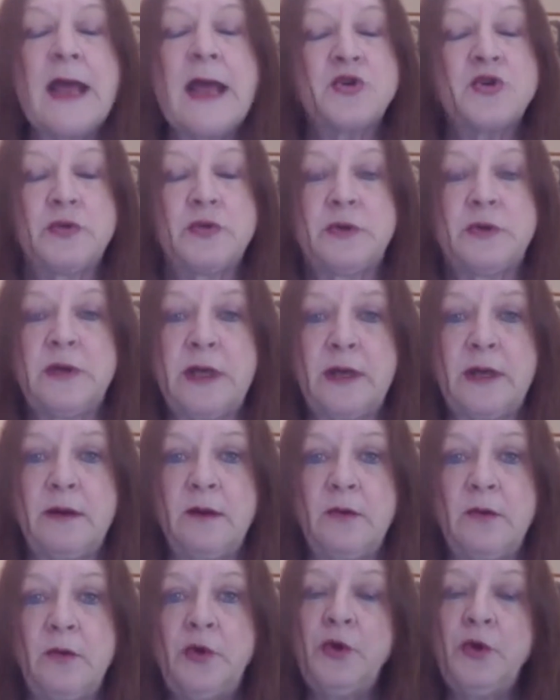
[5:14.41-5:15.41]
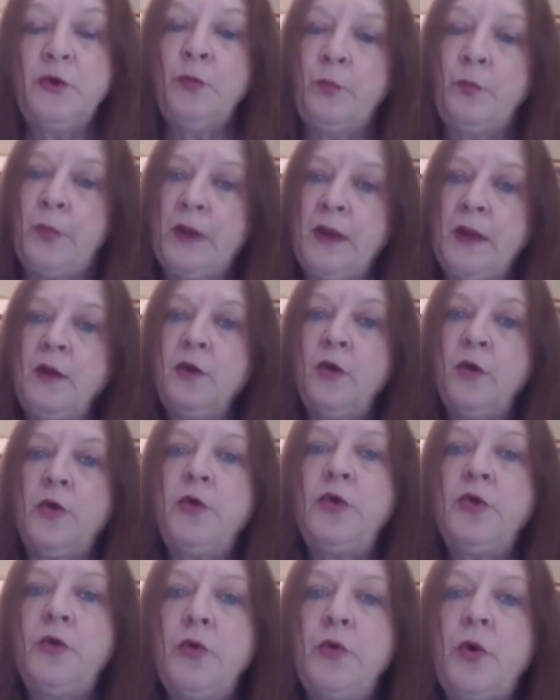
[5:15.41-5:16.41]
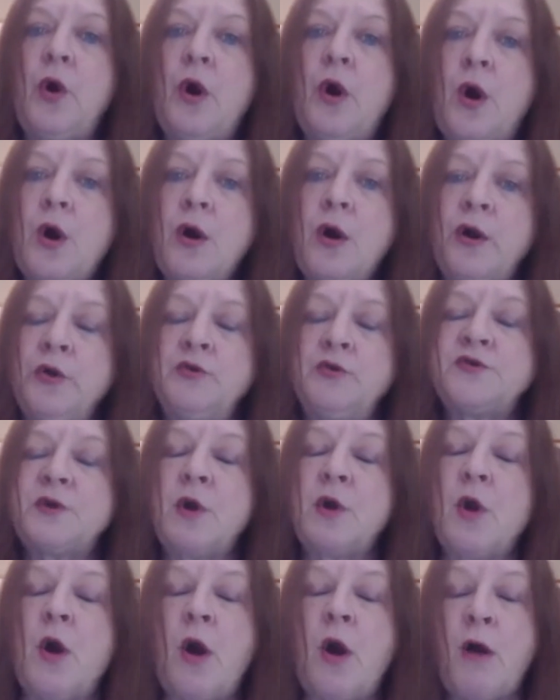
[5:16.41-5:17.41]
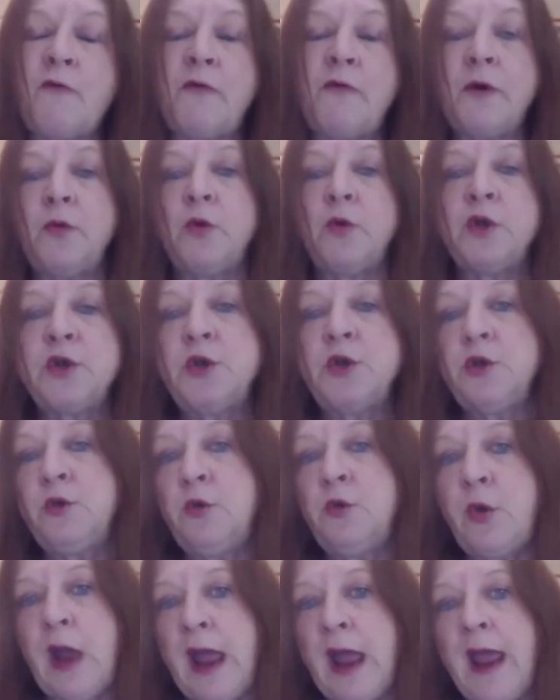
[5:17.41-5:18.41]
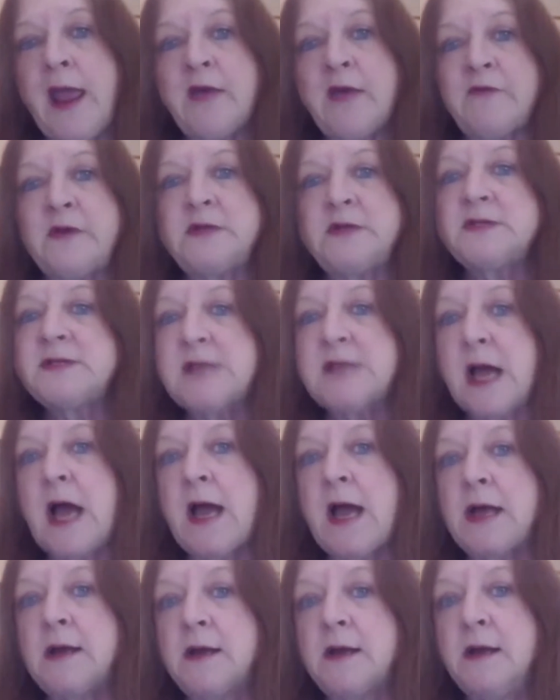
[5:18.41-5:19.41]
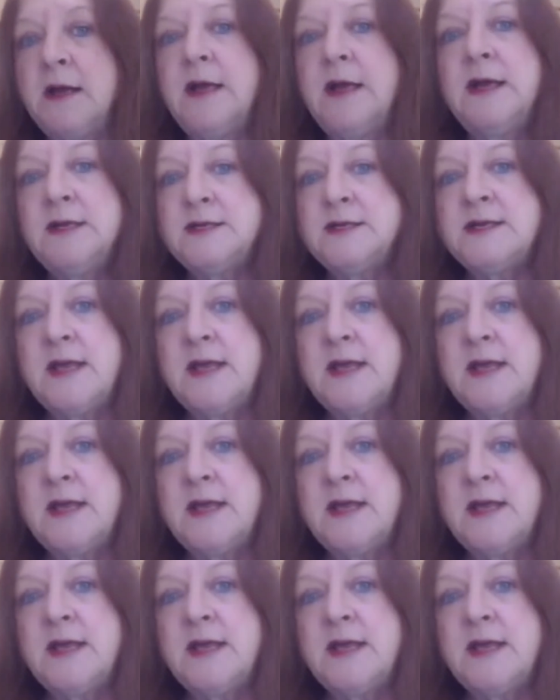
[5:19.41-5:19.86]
naturally. When you be who you are and you start offering what you have inside